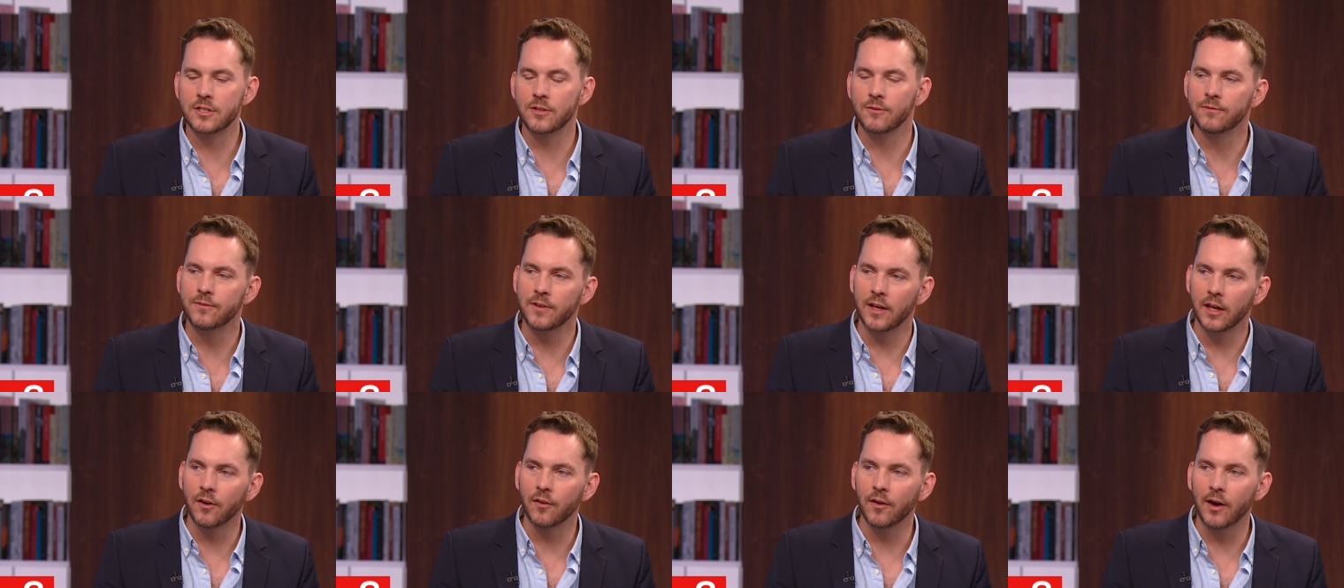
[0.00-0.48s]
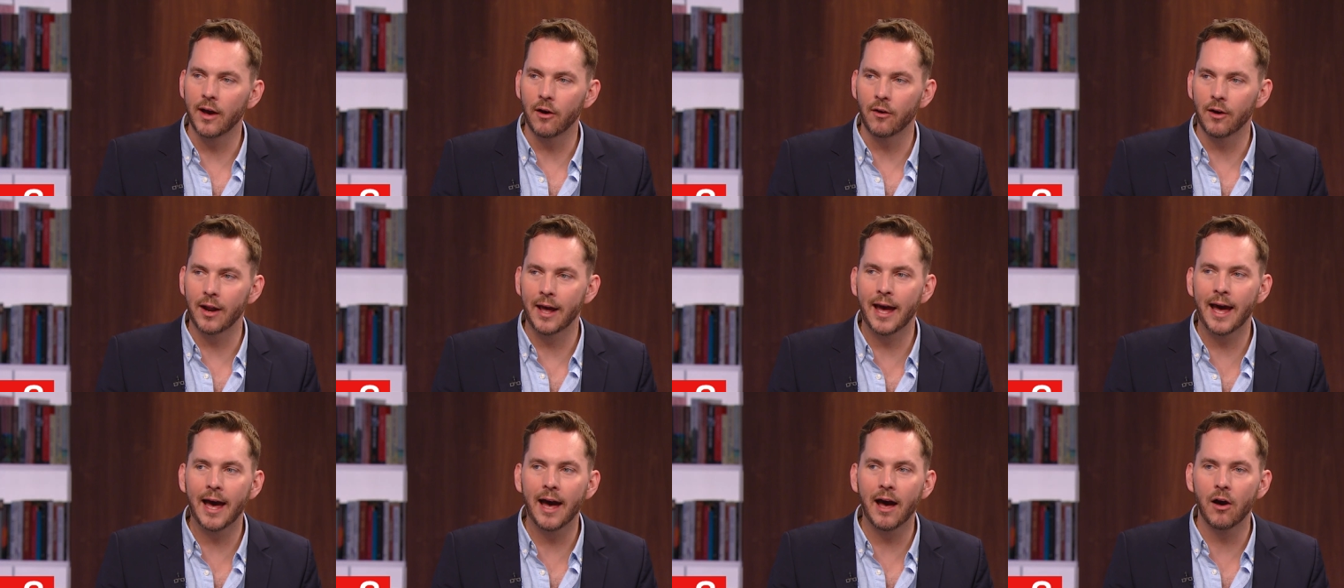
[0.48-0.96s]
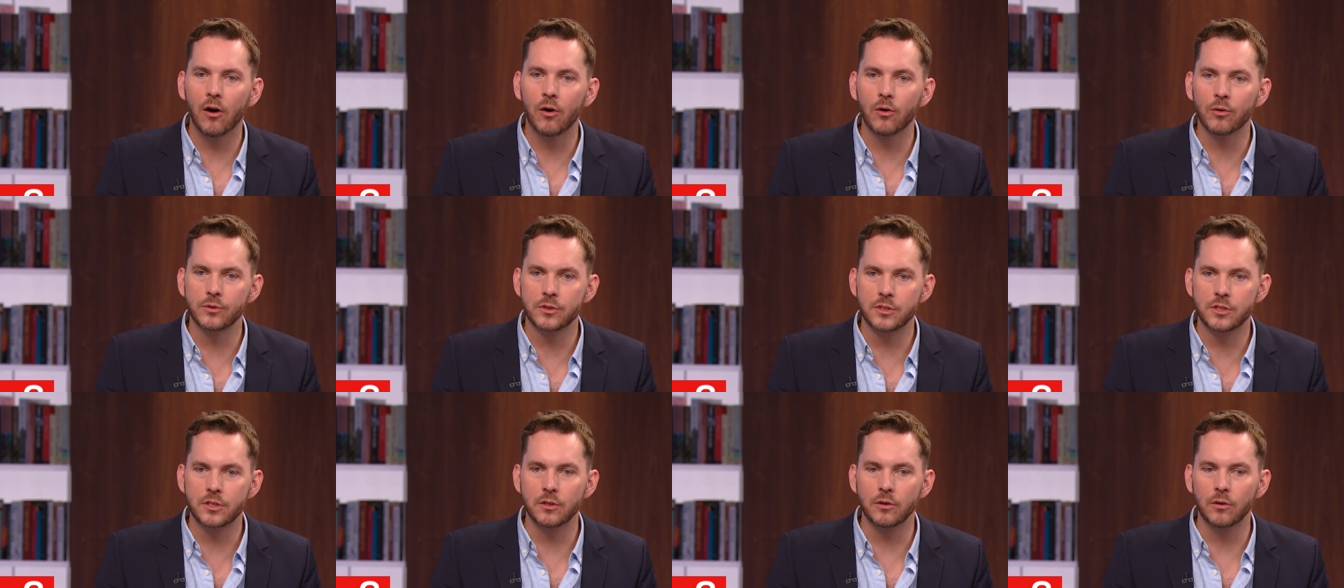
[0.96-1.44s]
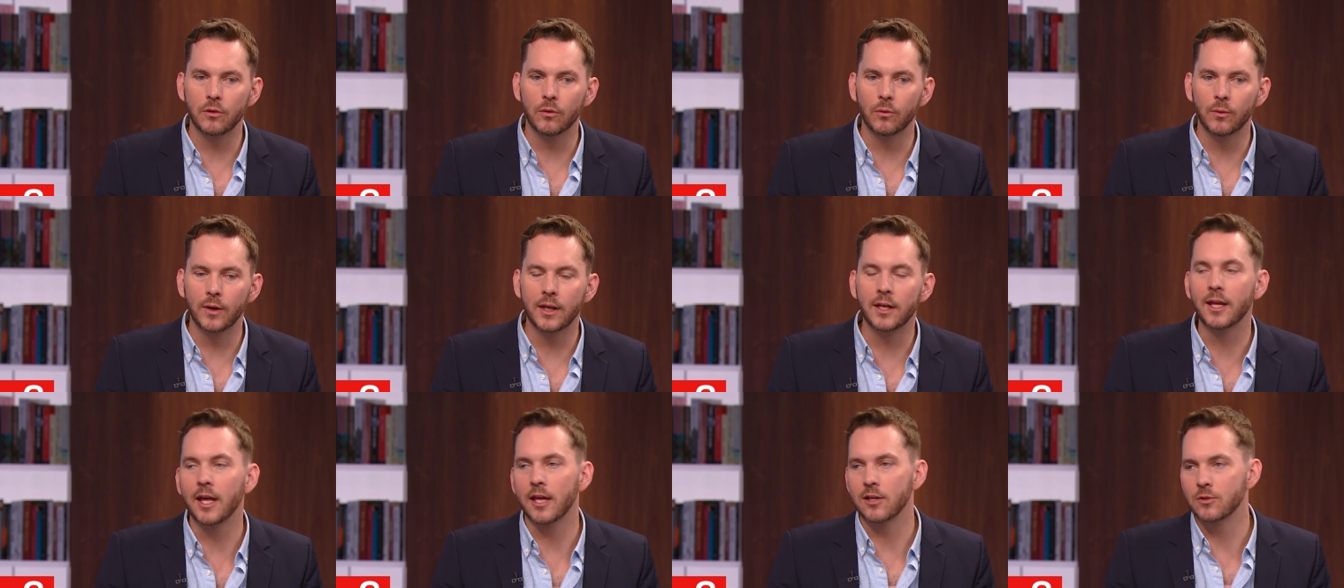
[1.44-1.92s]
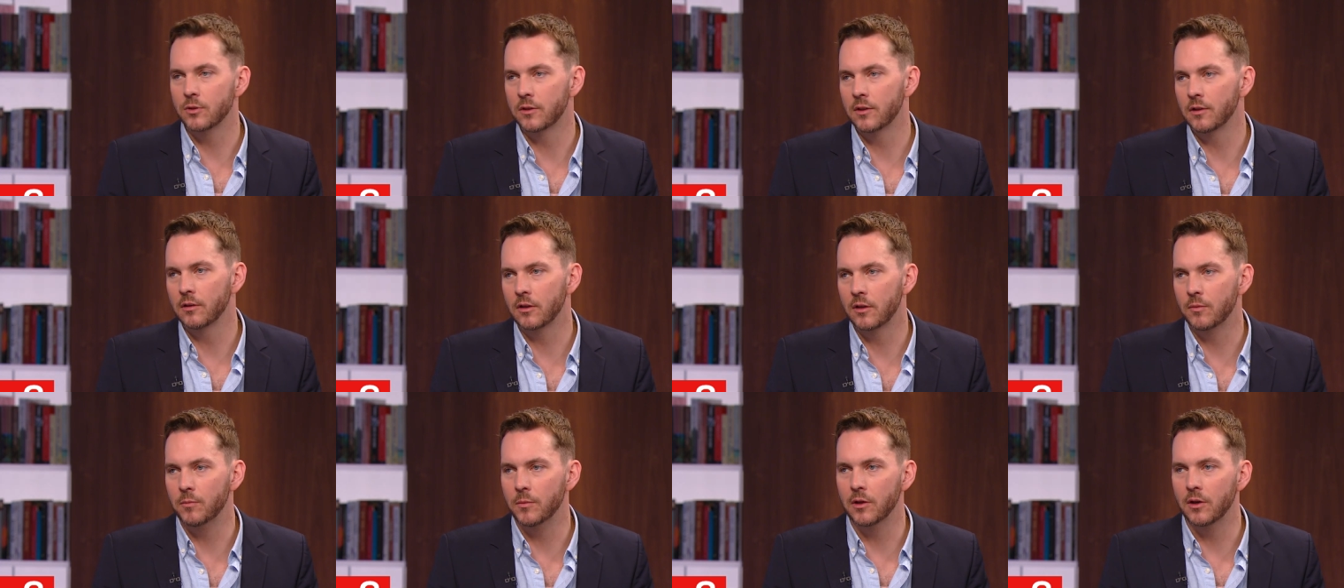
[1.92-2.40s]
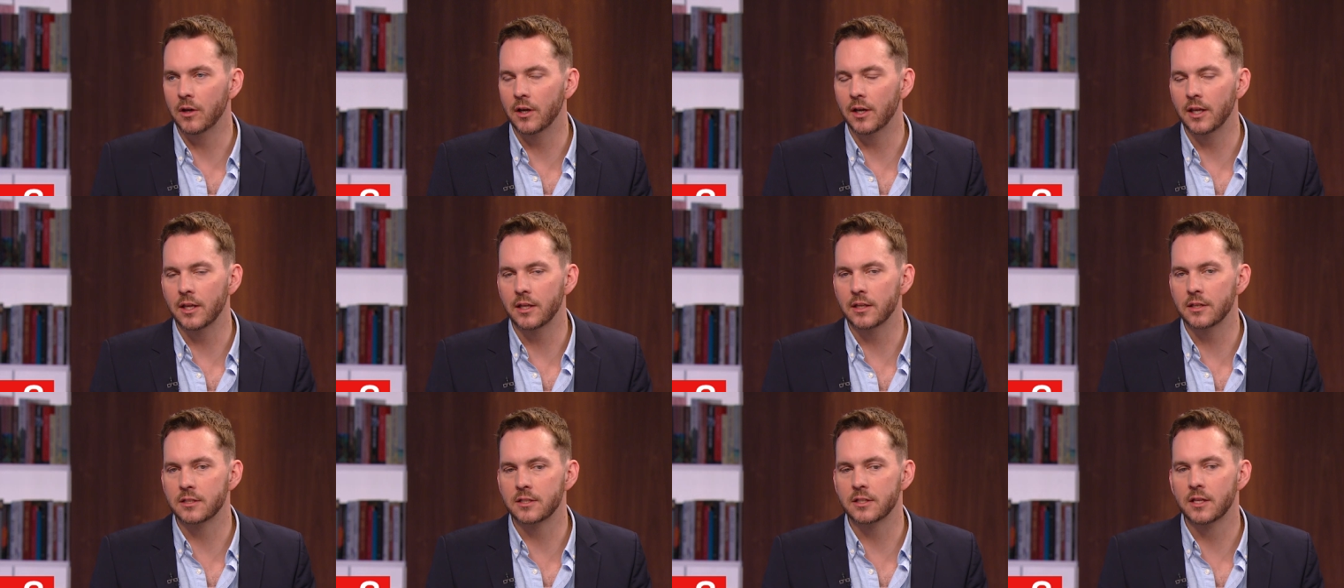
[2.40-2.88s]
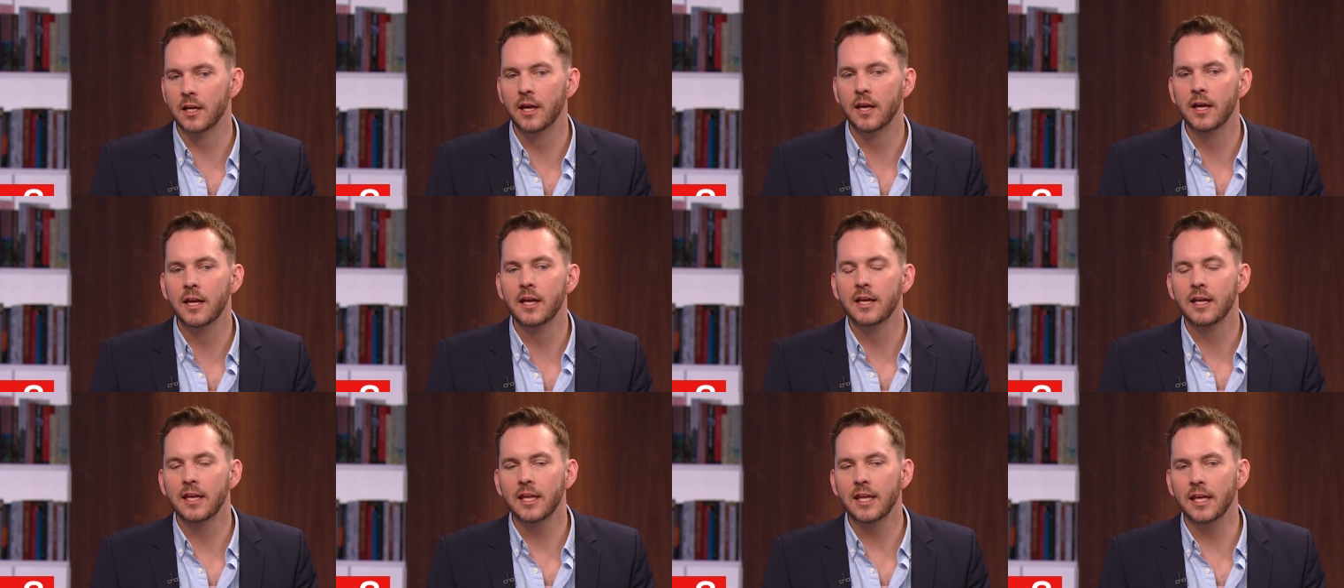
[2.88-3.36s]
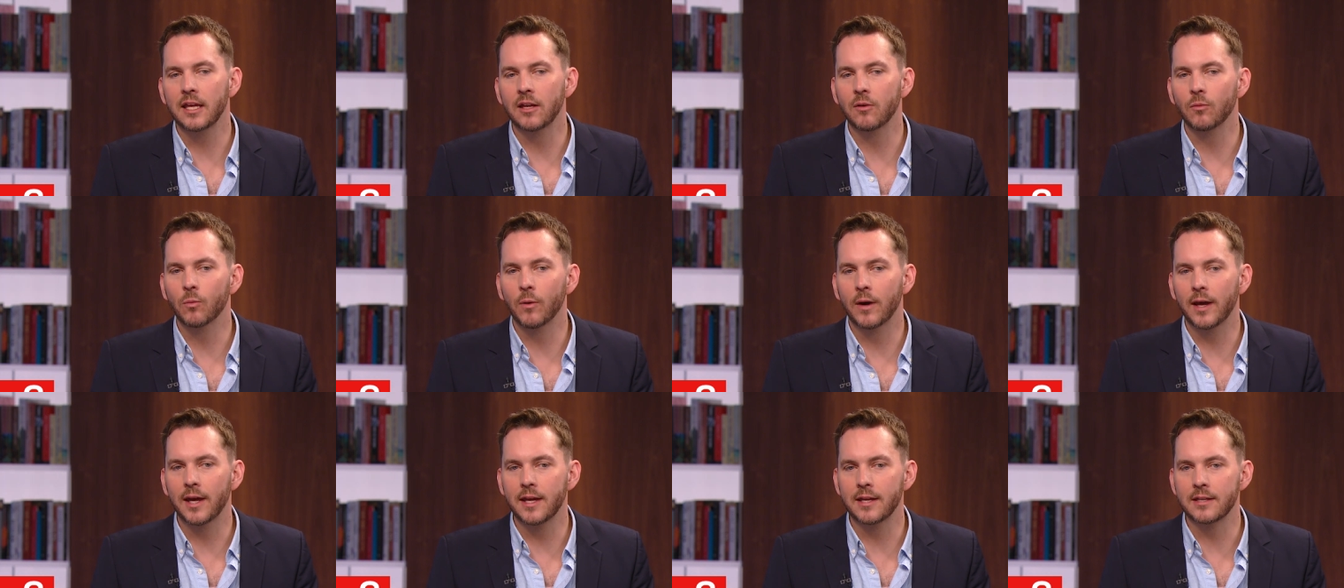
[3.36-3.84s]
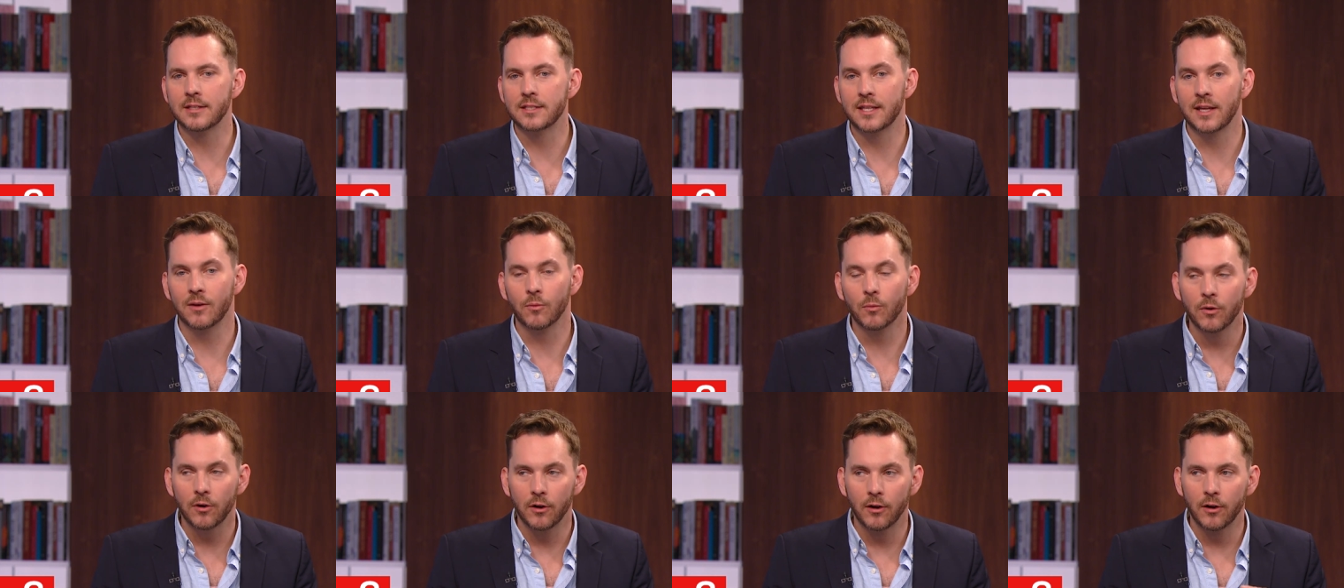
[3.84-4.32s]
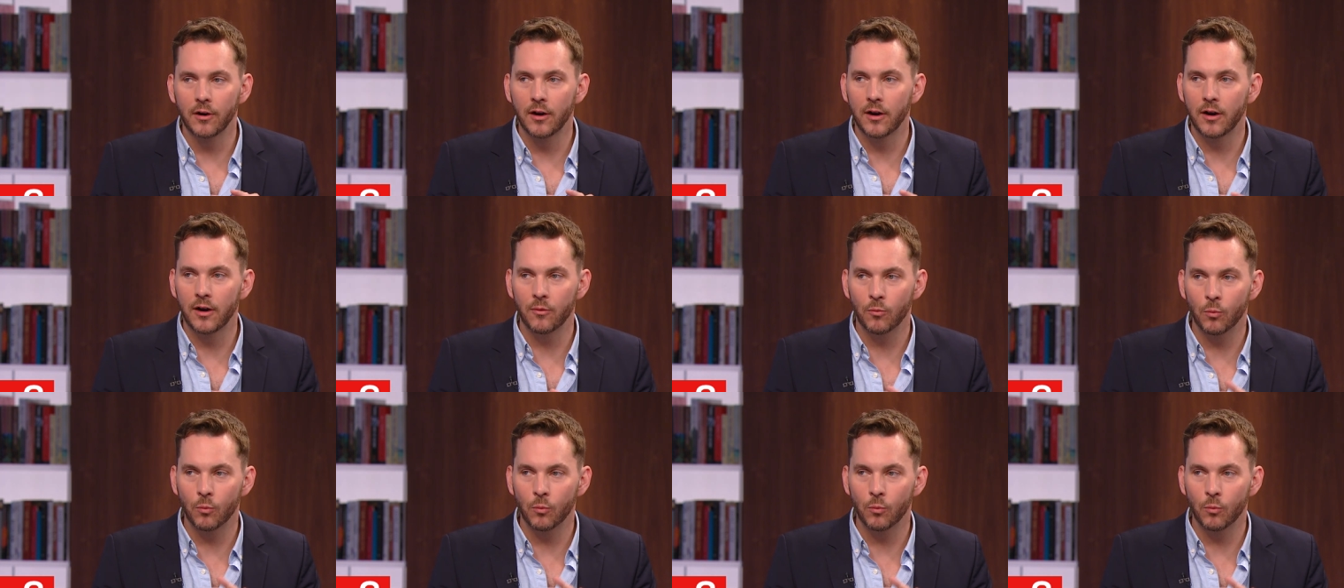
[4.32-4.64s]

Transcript: to figure out how to engage with their communities in ways that were,